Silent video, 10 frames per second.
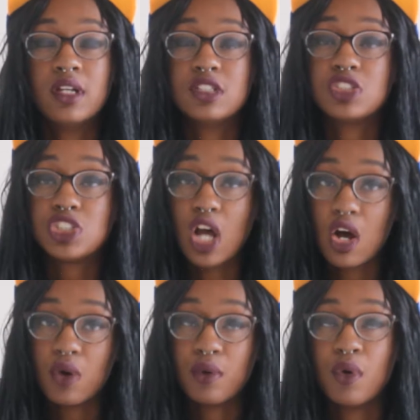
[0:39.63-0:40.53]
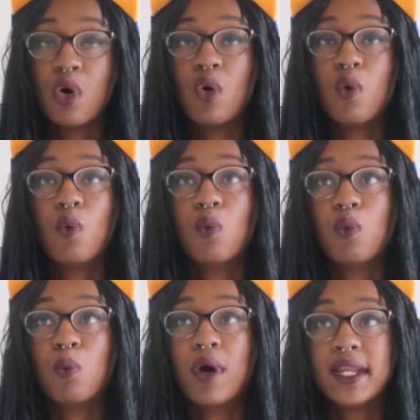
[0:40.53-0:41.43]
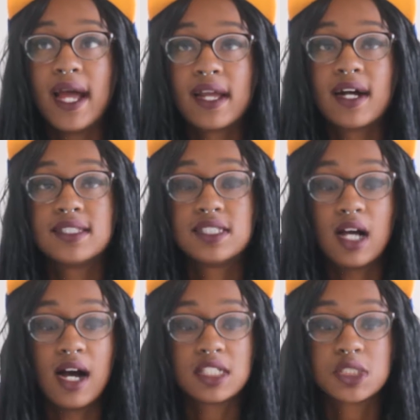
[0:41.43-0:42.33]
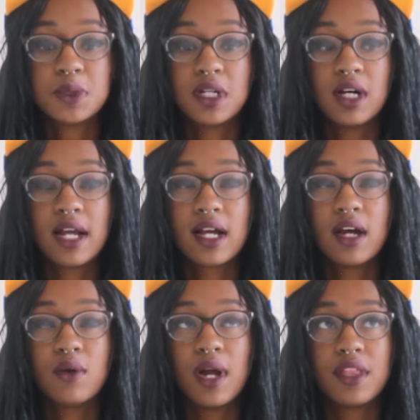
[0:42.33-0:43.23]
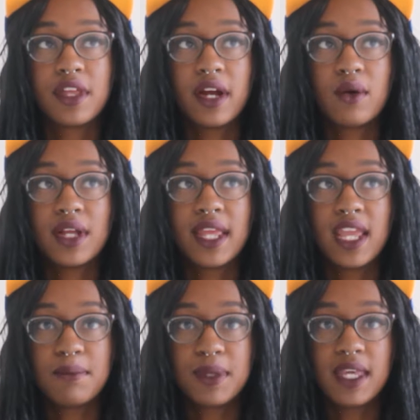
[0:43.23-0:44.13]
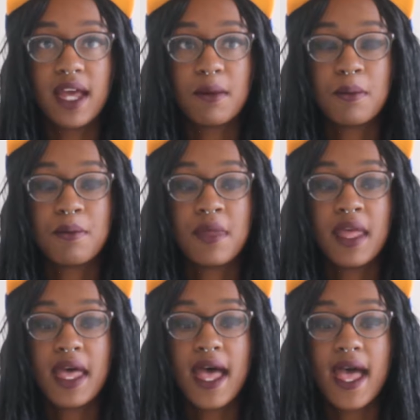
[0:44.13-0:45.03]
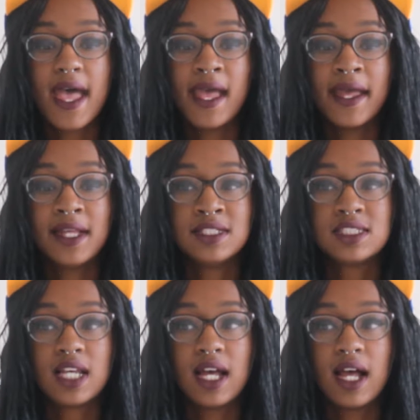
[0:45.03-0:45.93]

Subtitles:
So when I got to the hospital, I got there around 8 p.m. and